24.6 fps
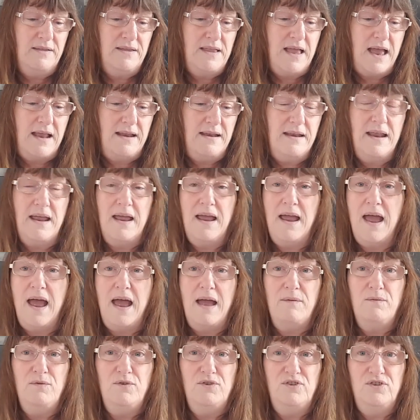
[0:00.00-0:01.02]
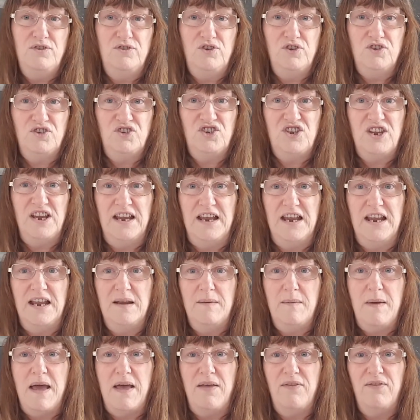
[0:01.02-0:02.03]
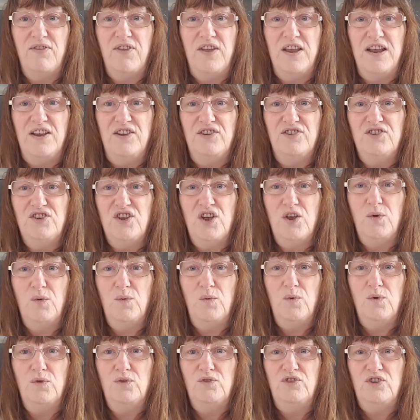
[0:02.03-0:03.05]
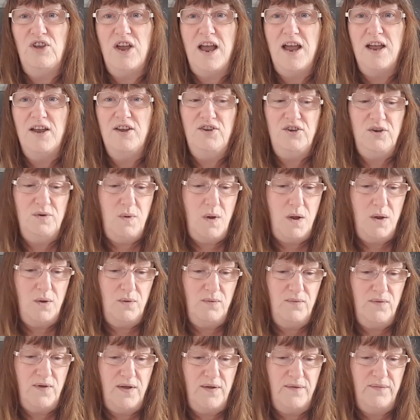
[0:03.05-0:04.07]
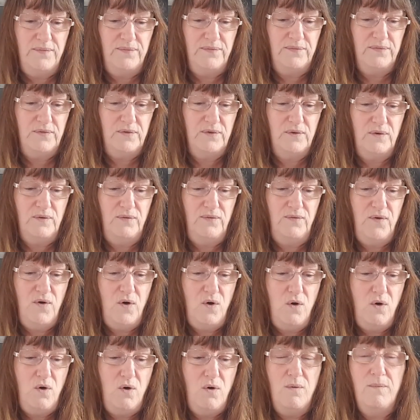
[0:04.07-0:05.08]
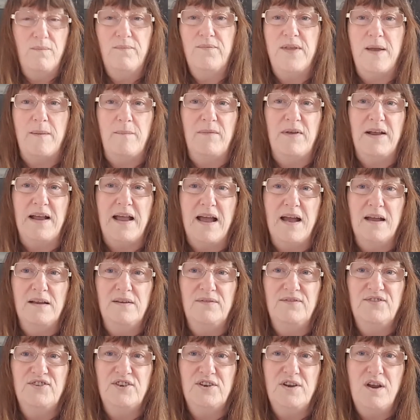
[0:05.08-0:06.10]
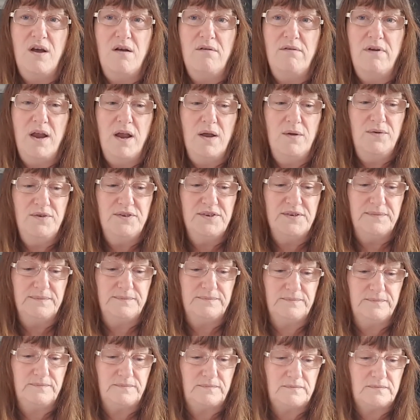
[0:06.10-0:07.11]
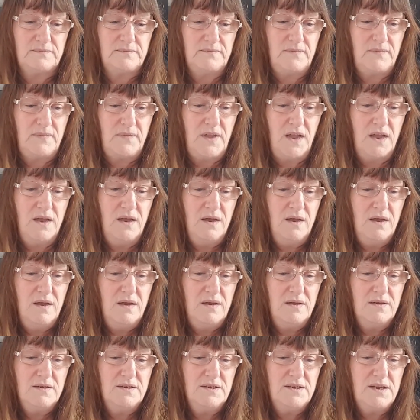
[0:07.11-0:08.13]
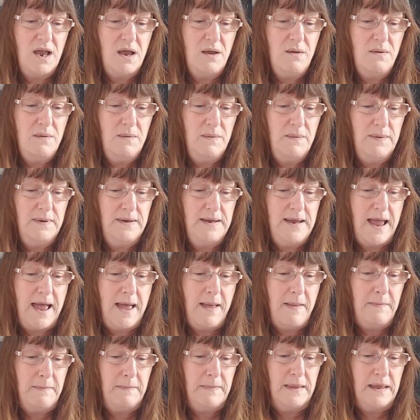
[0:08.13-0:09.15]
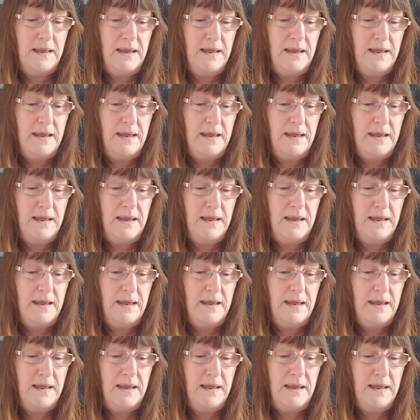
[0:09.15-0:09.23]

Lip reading: then I was just thinking about things that would tide you over for them kind of scenarios. So yeah,